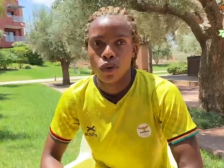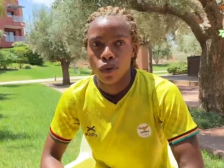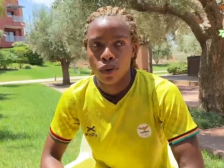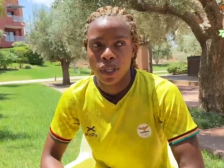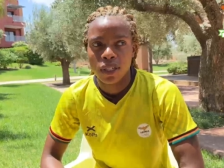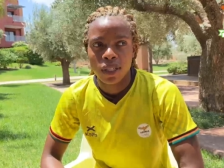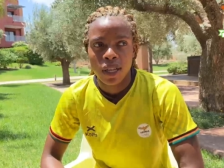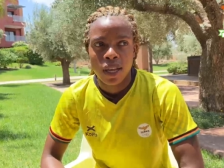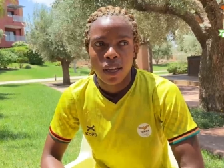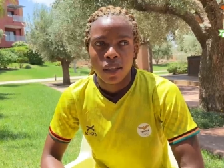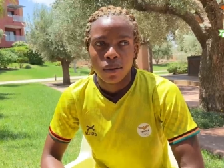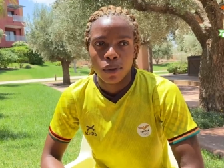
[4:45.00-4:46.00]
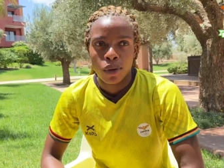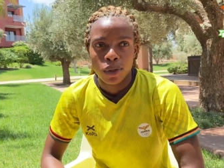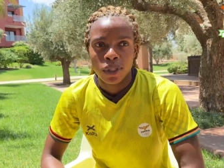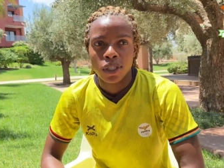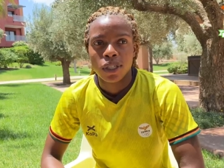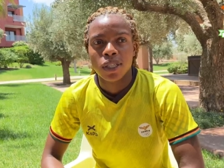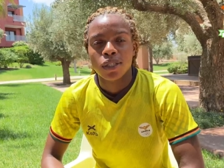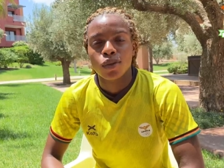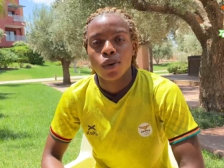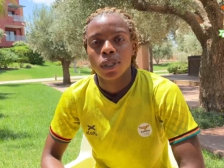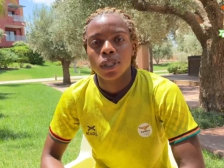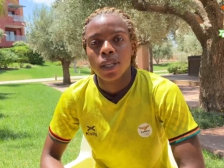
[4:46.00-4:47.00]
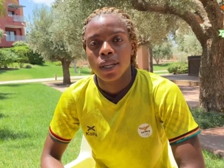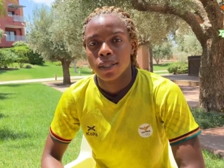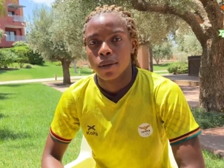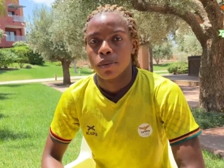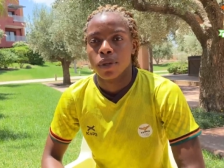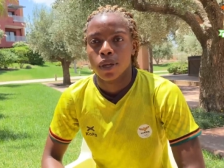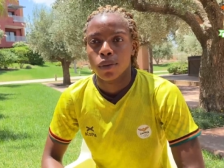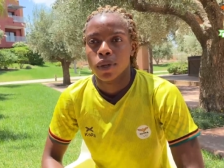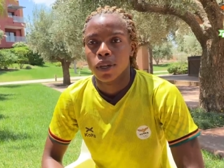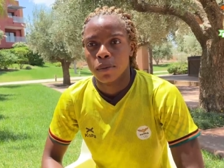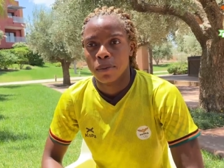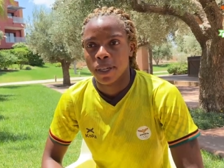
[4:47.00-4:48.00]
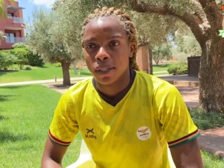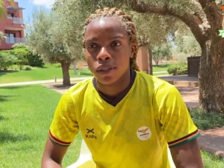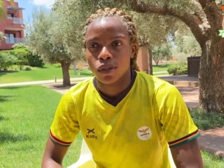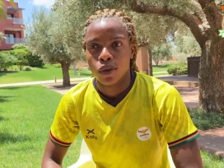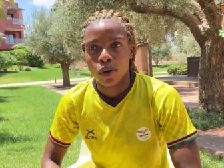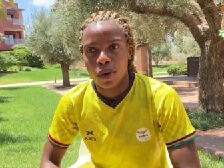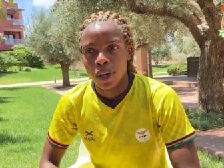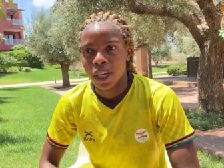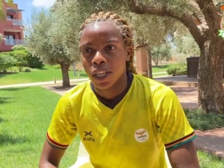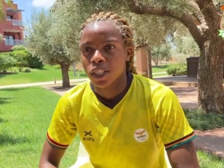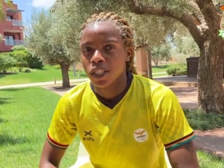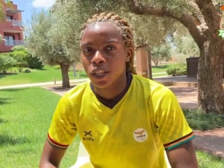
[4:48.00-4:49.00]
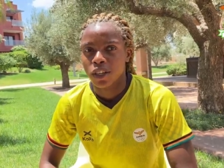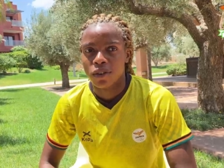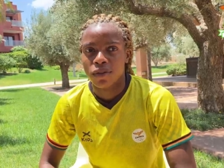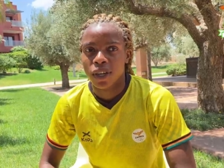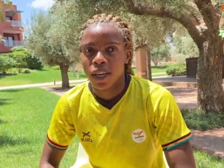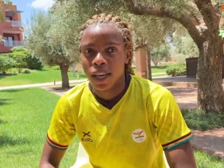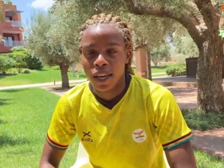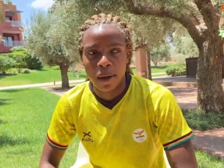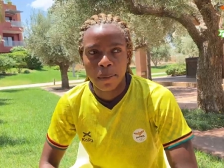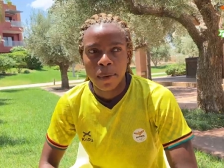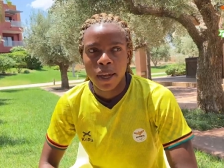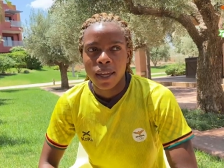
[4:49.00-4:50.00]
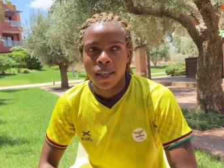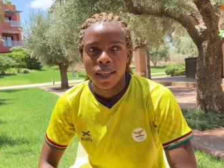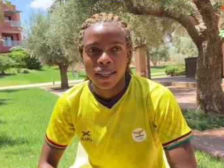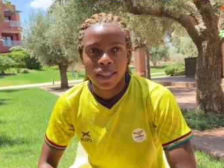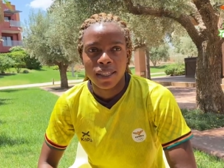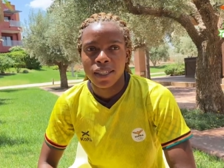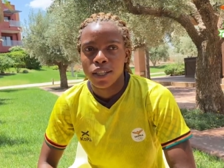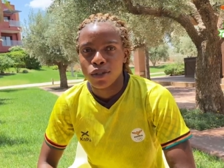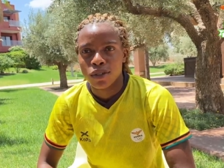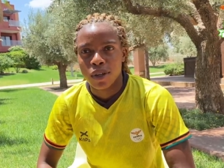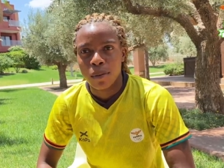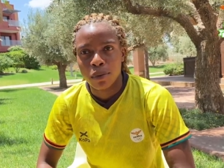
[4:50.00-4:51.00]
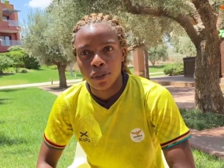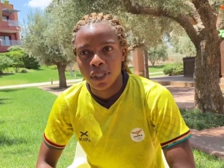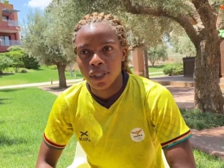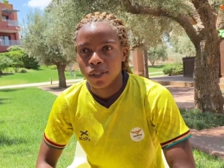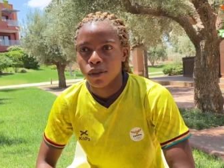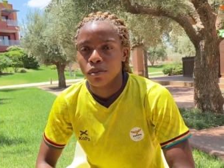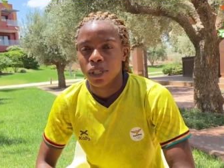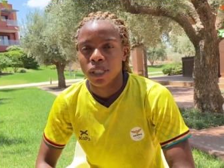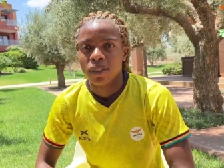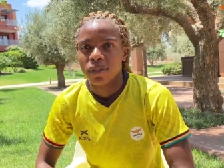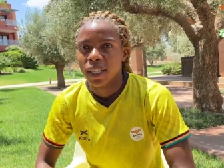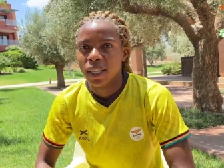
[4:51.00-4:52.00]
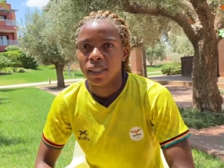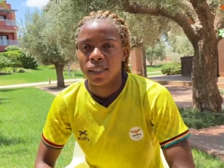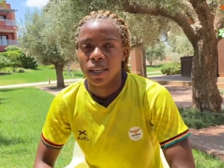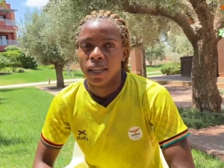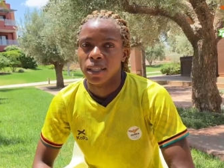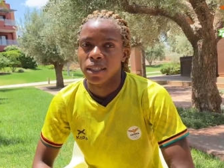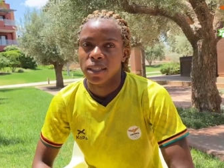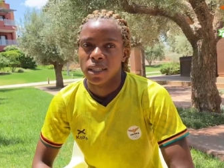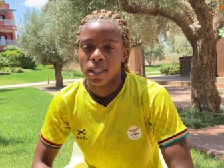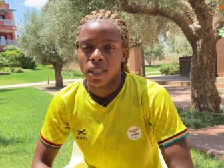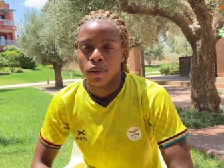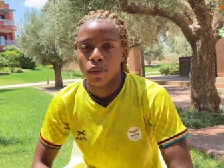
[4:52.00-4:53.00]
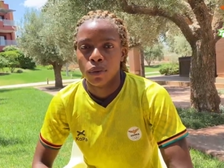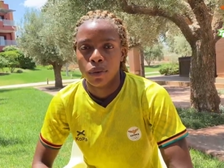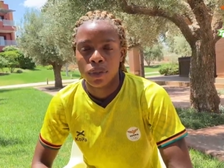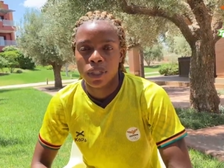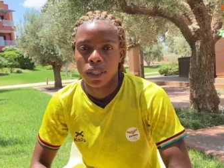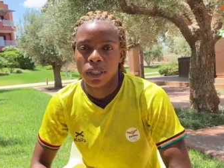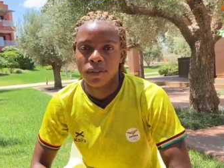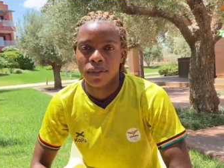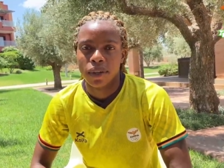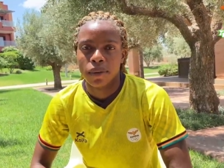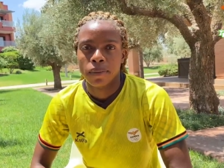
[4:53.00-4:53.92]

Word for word: always because it is only their support that will keep us going each and every game. They just need to support us, to believe in us and we will deliver.